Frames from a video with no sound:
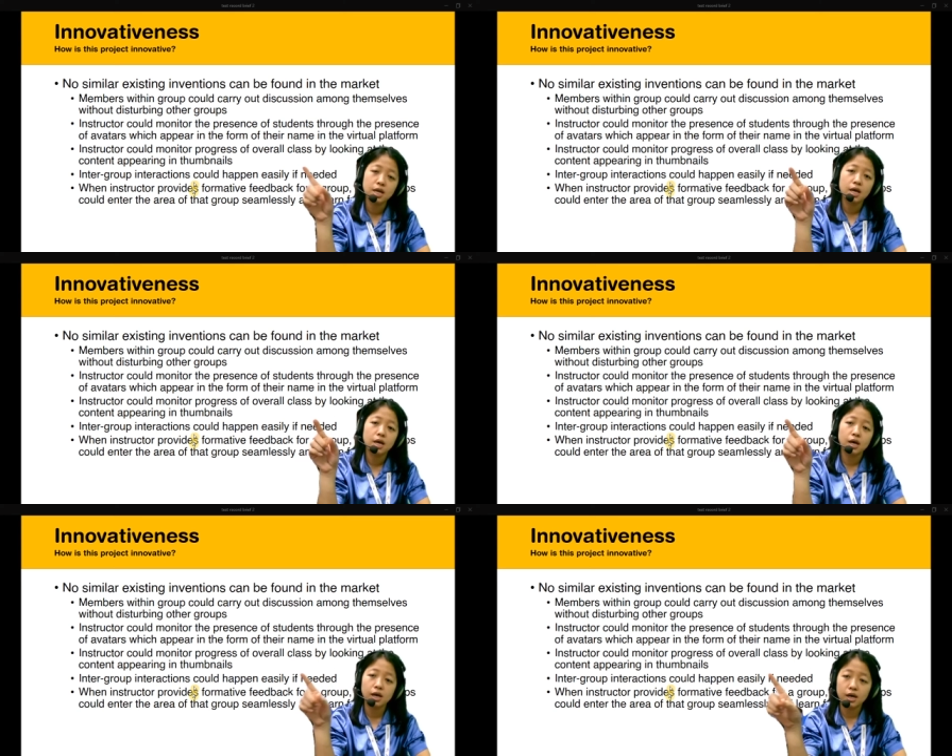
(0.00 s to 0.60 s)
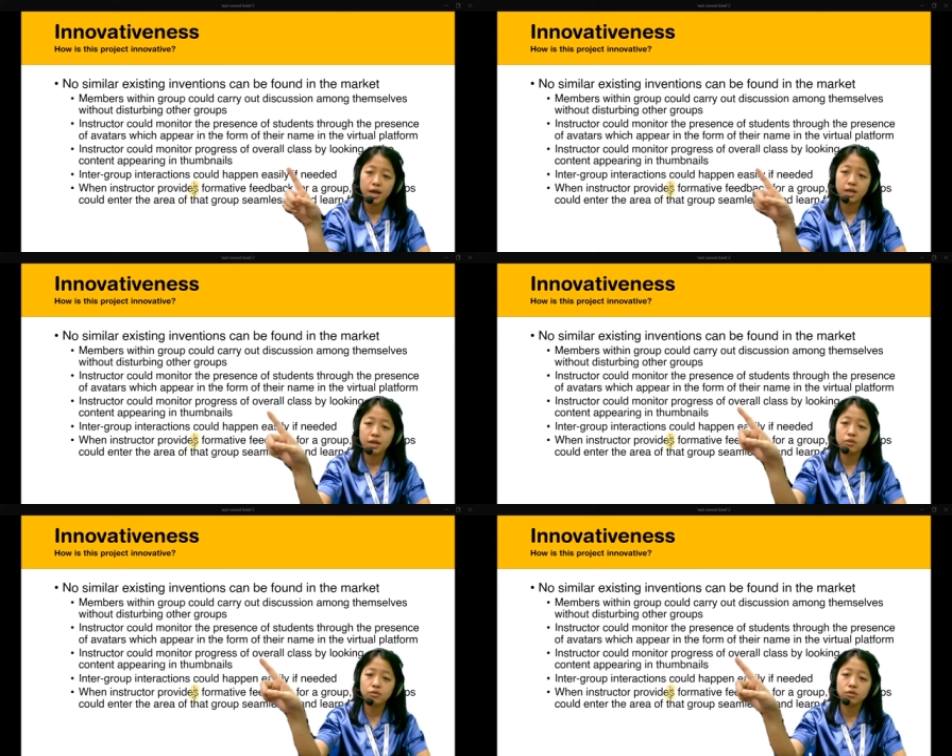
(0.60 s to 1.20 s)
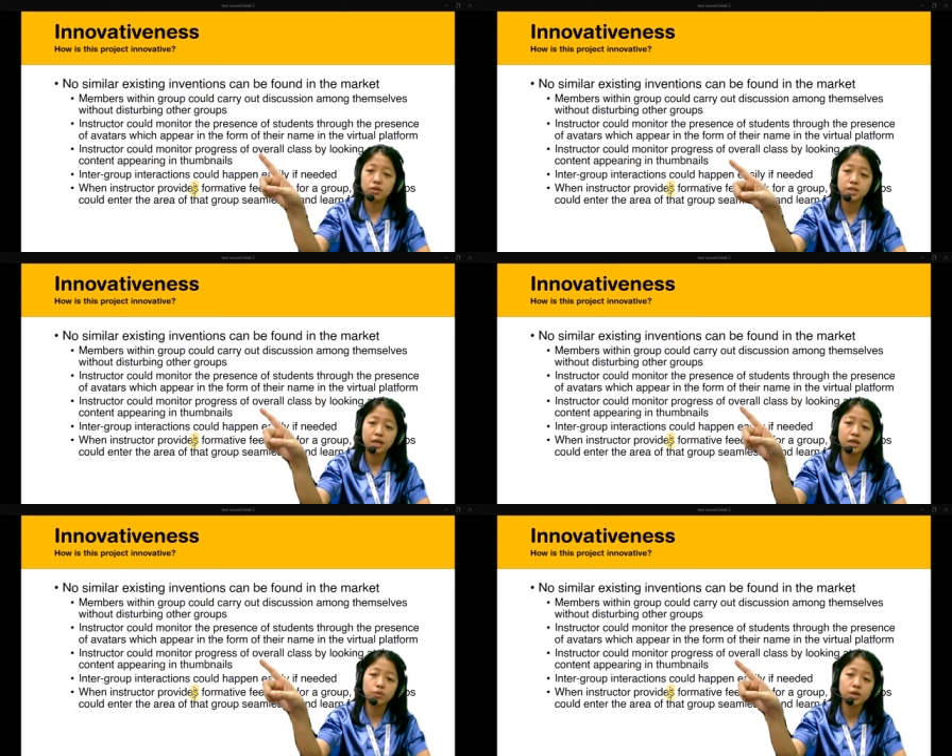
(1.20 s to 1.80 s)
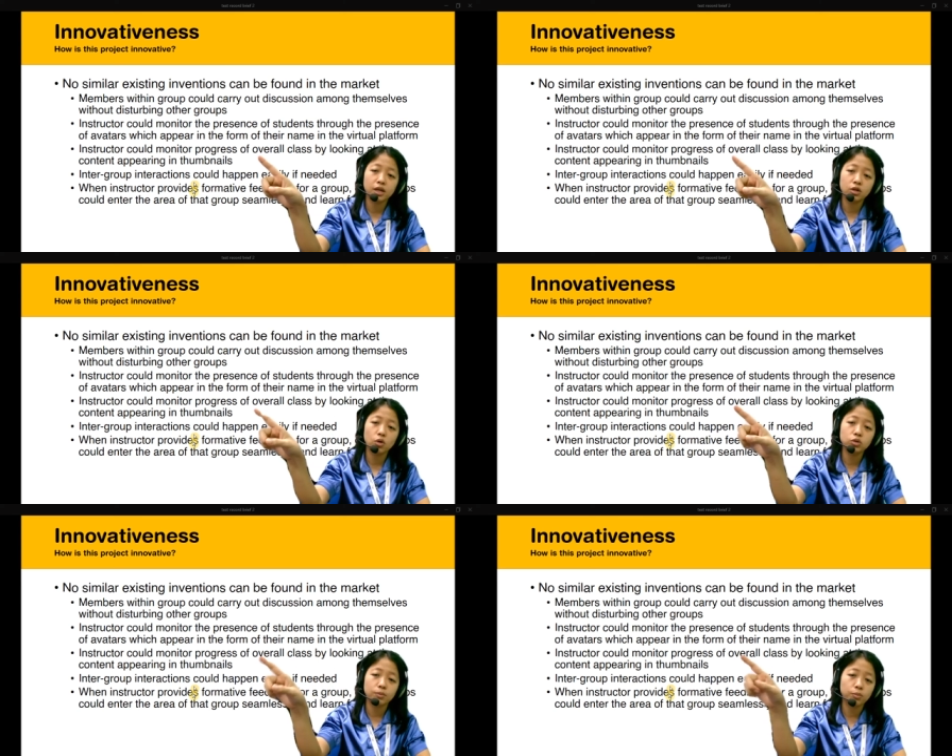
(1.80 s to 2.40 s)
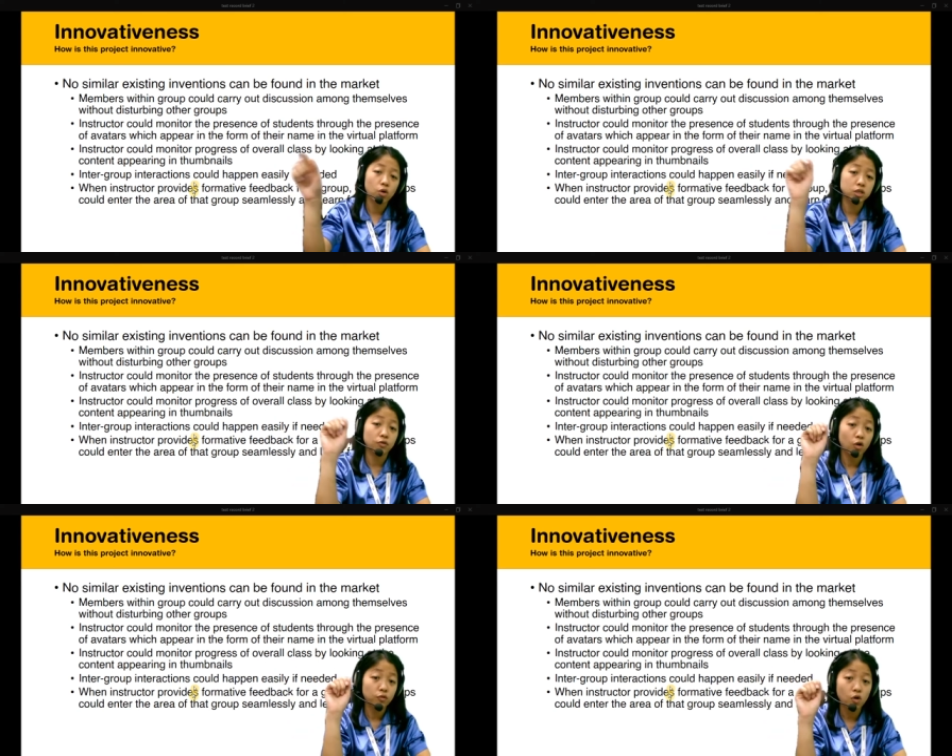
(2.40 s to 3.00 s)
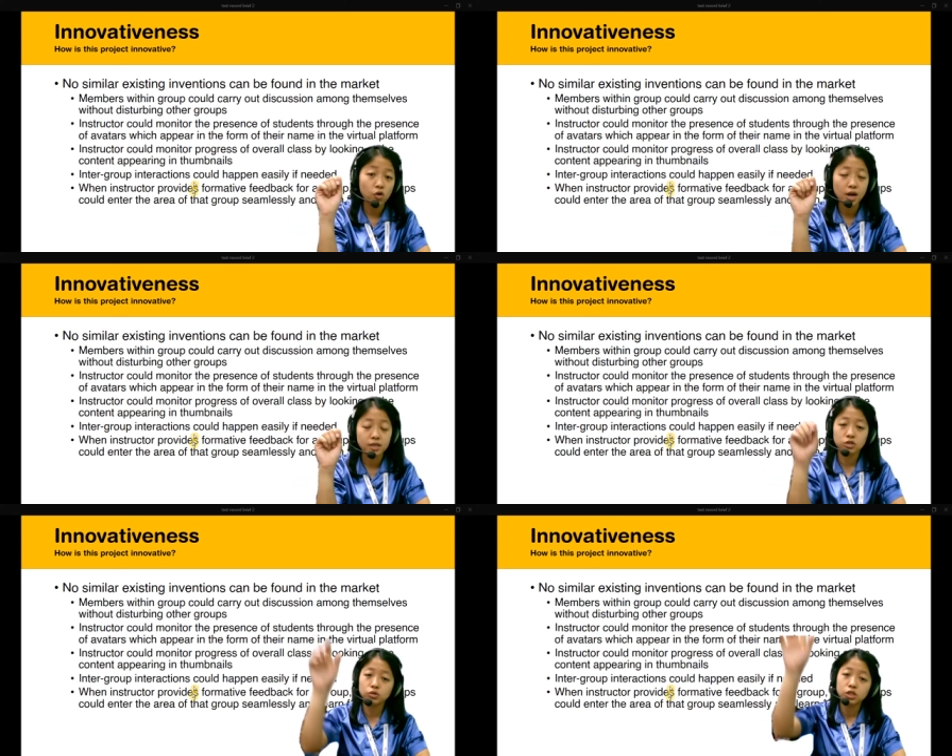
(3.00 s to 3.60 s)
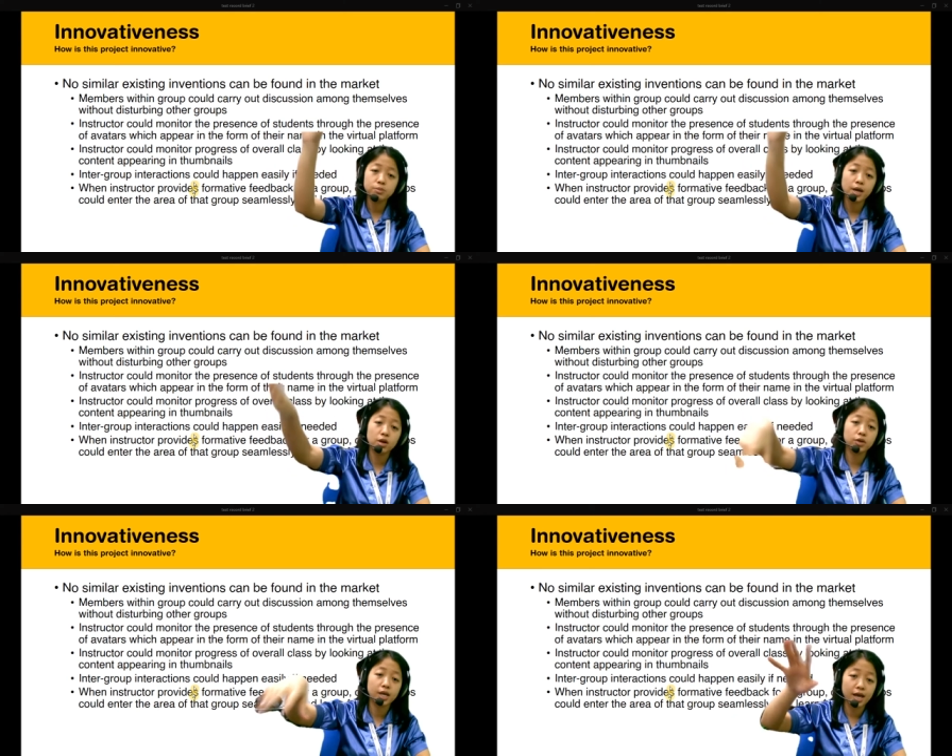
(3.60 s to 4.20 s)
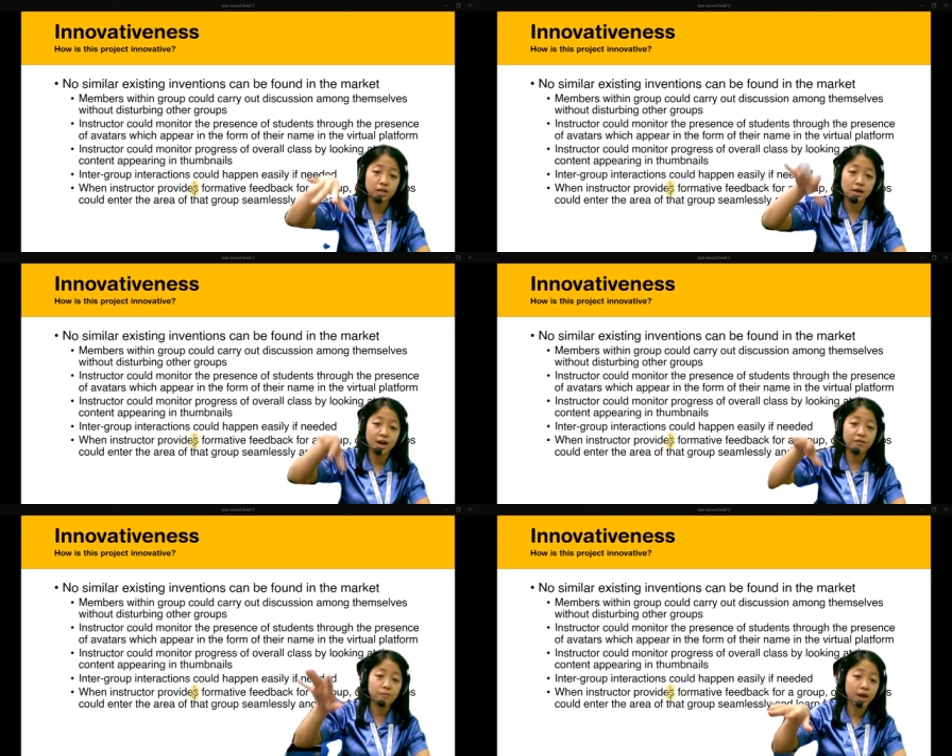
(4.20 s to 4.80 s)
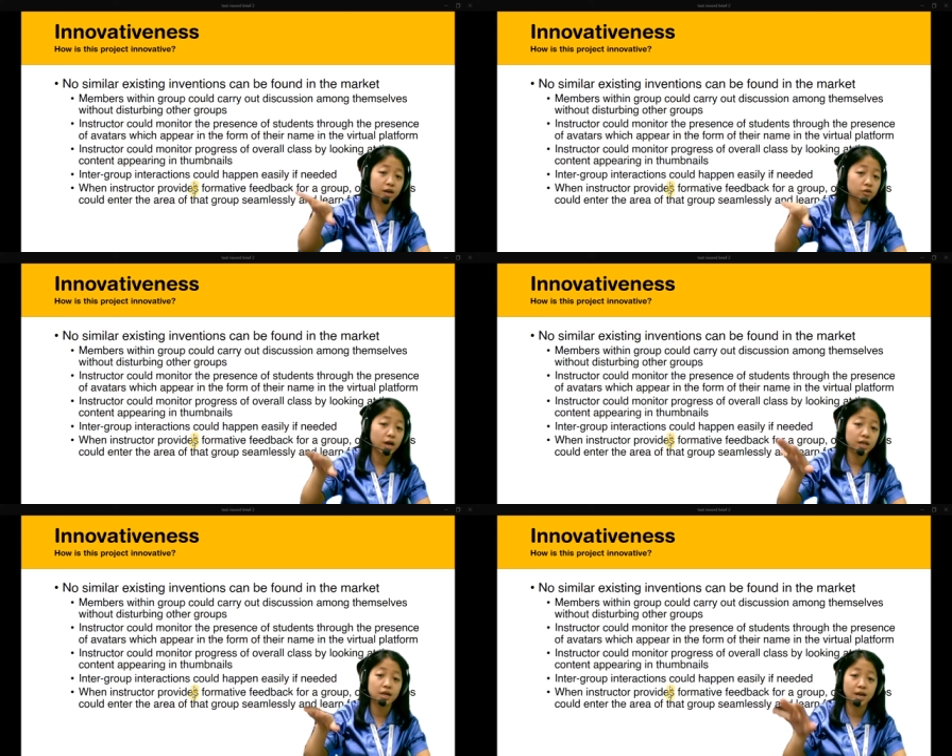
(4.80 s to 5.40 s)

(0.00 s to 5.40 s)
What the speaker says: and then second, we can know the progress of overall class. So just by looking at the left panel at the